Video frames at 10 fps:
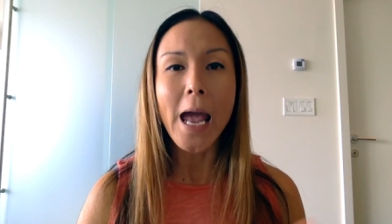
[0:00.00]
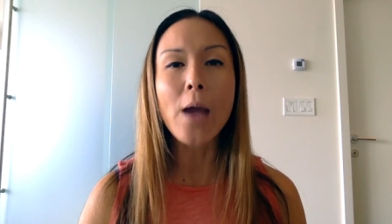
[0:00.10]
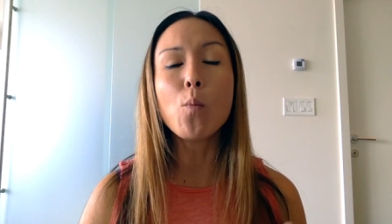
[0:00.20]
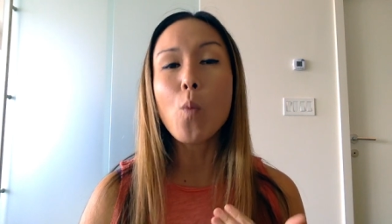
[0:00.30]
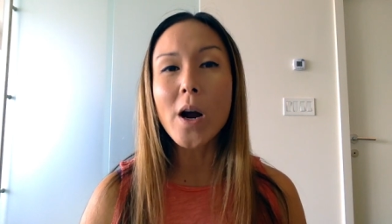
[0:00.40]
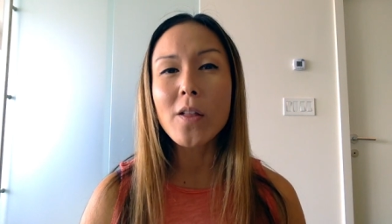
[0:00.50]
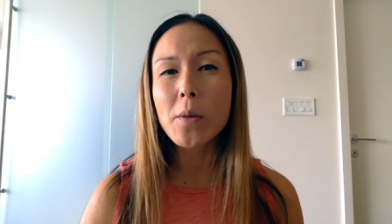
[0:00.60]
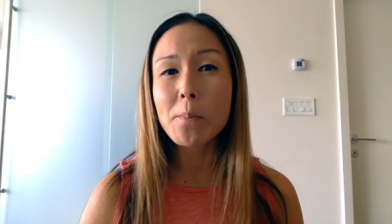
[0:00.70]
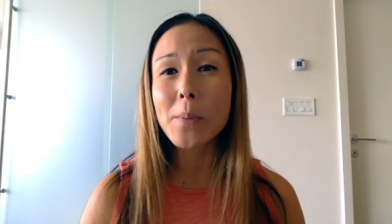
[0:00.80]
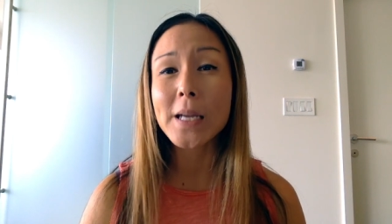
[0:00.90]
And one of
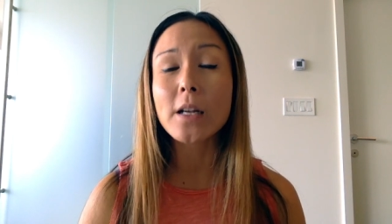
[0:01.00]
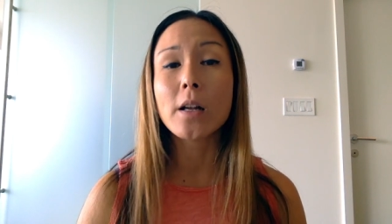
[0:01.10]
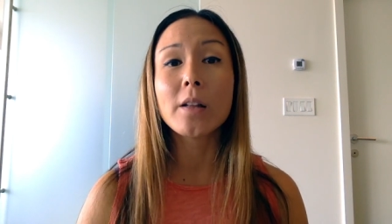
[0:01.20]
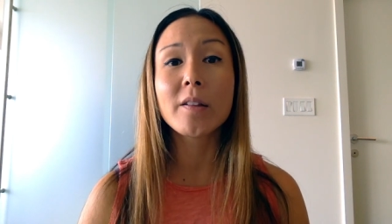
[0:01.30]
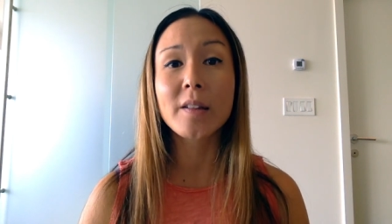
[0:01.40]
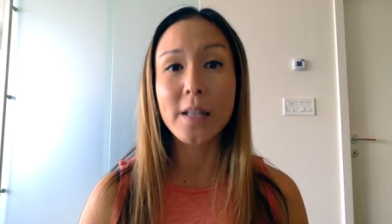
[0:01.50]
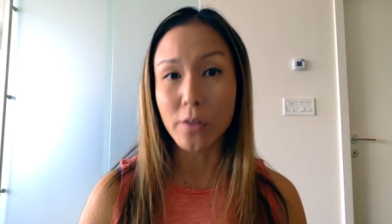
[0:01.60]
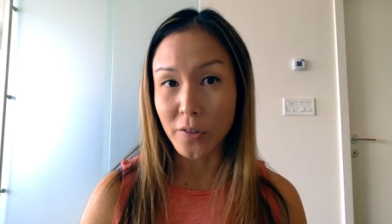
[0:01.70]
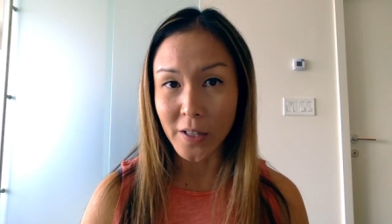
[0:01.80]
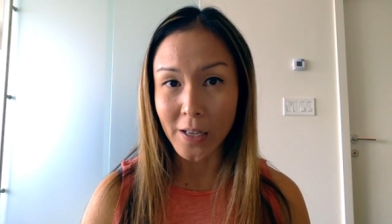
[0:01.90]
the big
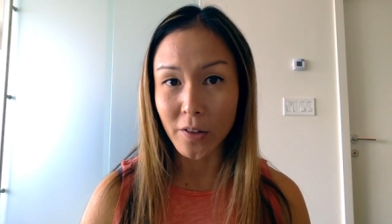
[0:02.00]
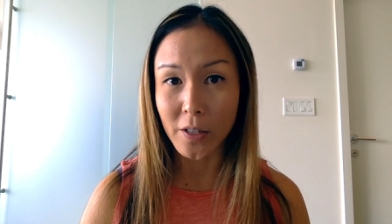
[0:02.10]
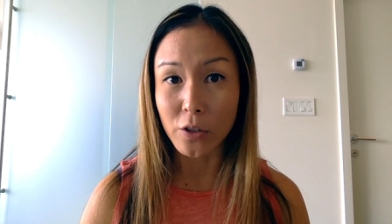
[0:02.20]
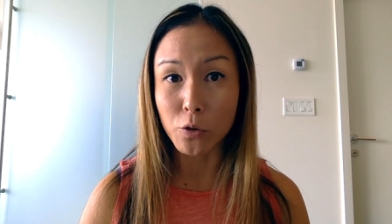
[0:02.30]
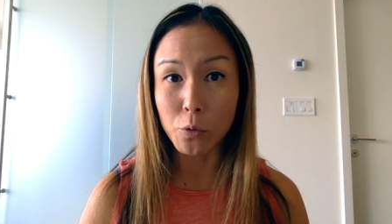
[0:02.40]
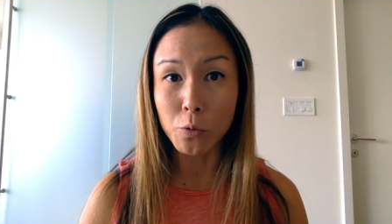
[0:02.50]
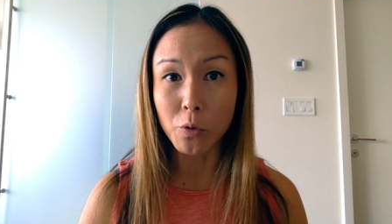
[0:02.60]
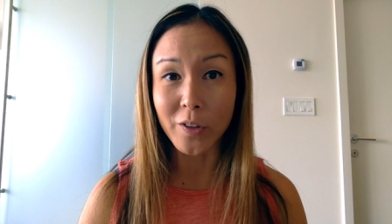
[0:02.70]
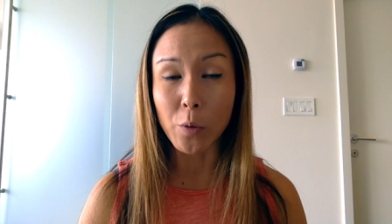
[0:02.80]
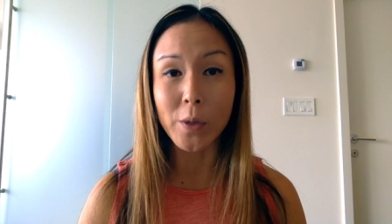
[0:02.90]
skill sets and
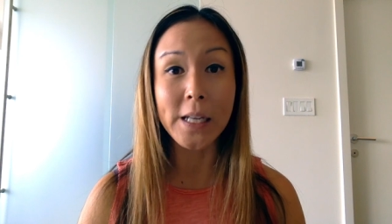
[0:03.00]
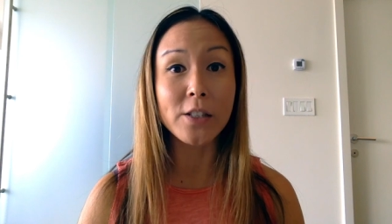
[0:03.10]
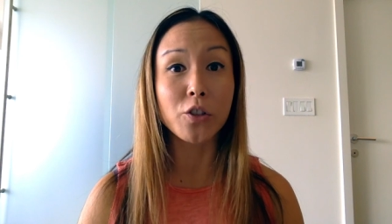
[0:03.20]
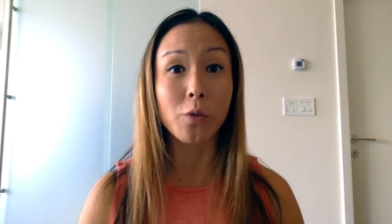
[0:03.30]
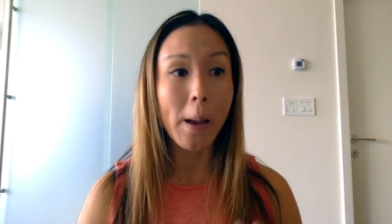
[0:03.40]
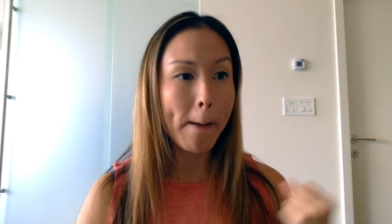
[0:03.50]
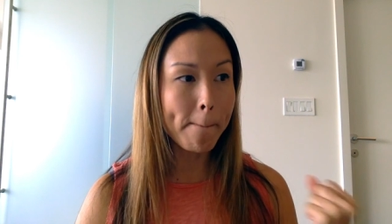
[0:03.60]
tools that we need to